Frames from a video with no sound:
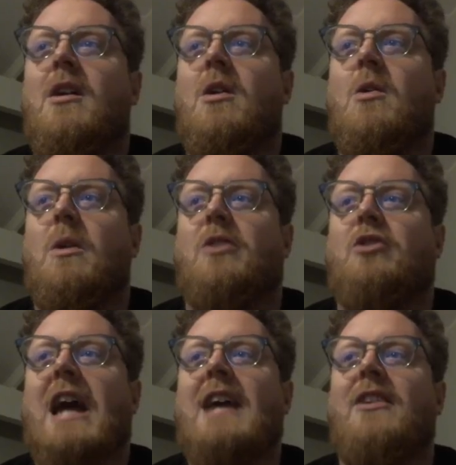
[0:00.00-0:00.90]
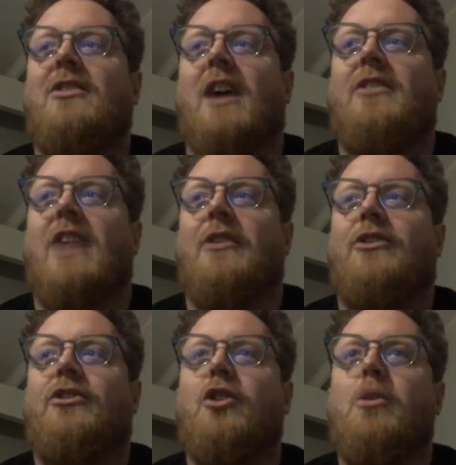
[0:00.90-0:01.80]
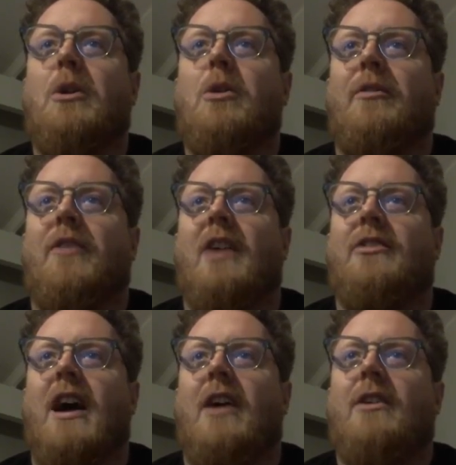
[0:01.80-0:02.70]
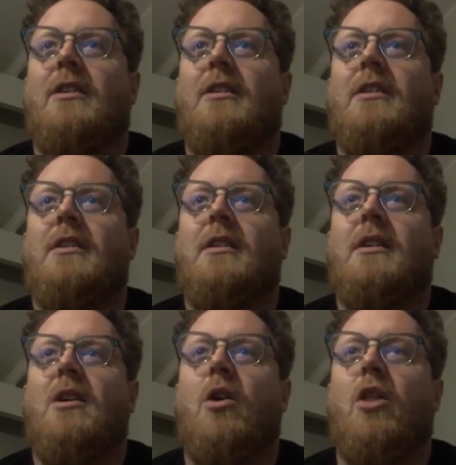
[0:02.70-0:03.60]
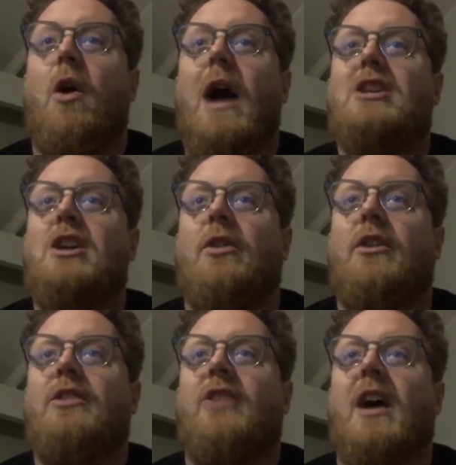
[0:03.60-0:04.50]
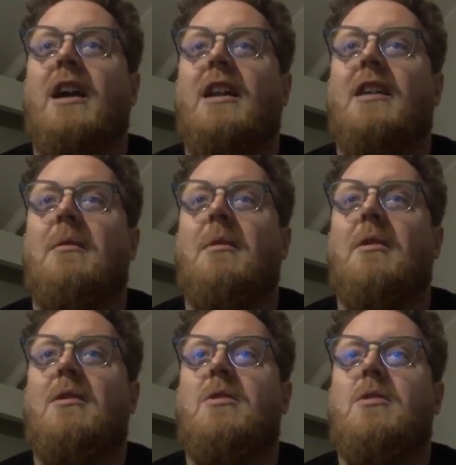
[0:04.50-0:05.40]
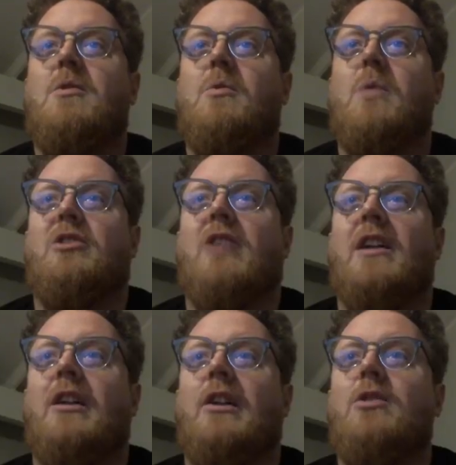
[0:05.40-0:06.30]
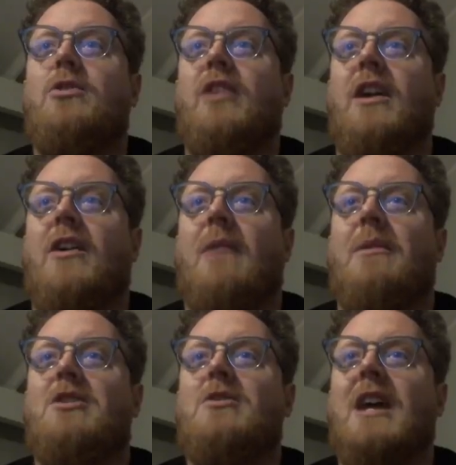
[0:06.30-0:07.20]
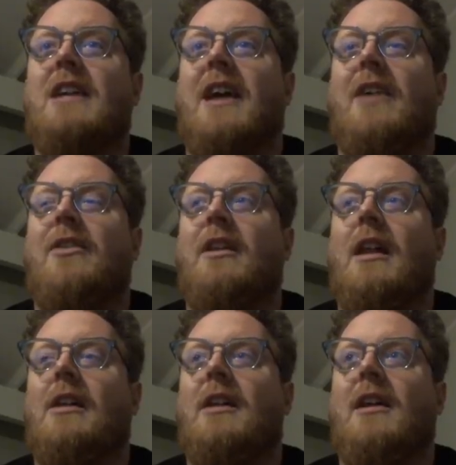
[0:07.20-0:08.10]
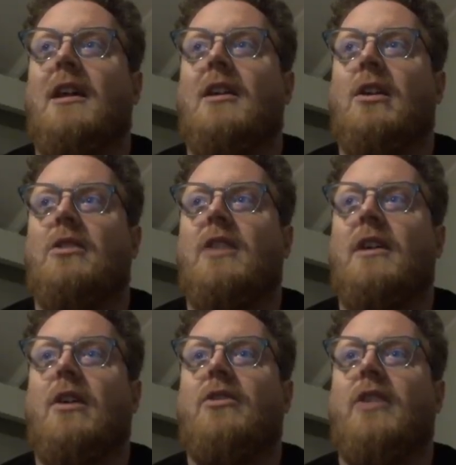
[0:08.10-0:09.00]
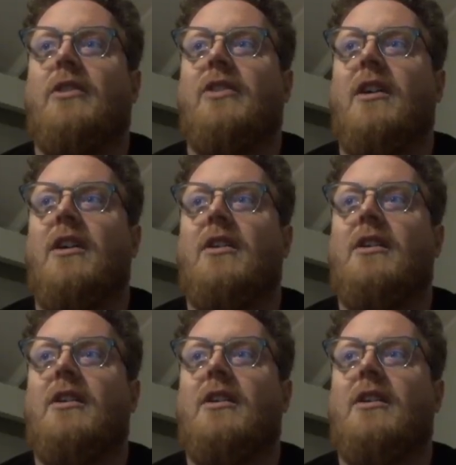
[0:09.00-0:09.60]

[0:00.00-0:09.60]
We're taking these guys down super duper fast now. Although, actually, on this side, we're starting to lose here, and we do take down, get a loss on our turret.